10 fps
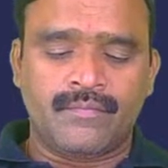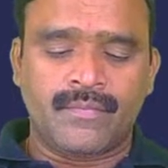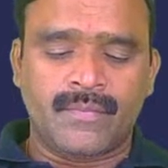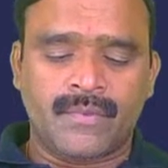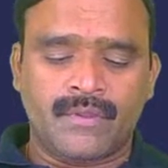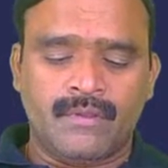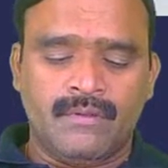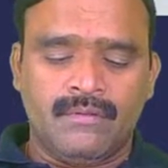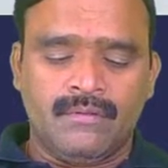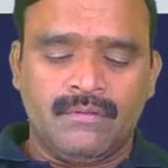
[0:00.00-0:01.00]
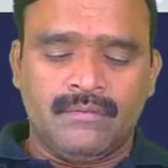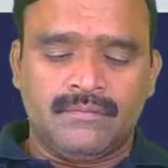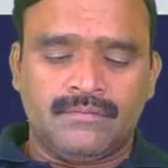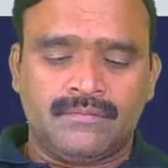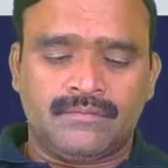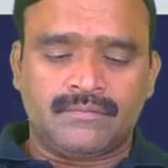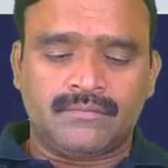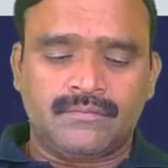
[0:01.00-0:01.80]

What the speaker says: Nothing is said.